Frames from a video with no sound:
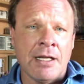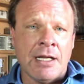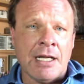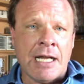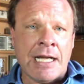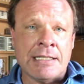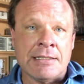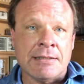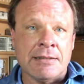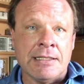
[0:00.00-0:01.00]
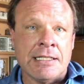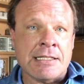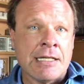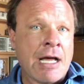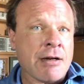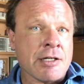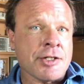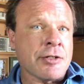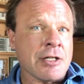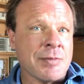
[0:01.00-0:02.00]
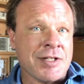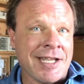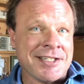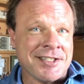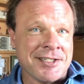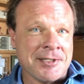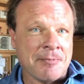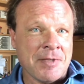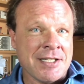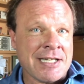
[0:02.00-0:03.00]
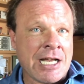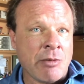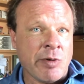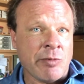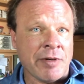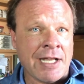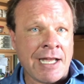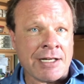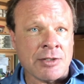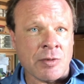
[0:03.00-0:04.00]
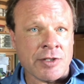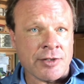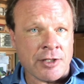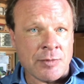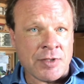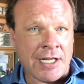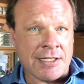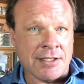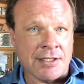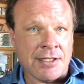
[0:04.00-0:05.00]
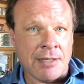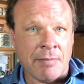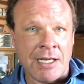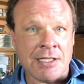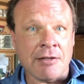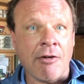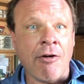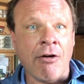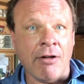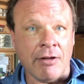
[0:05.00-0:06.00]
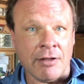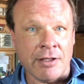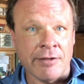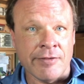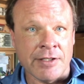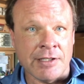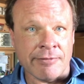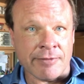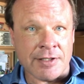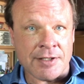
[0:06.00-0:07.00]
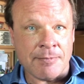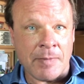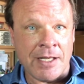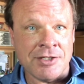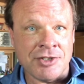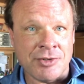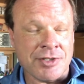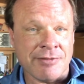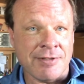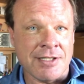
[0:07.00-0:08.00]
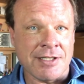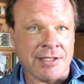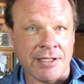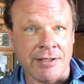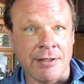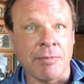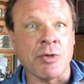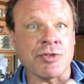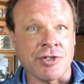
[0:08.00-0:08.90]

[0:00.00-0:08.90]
And it's not our circumstances, it's how we react to our circumstances that makes all of the difference. And Joseph is the poster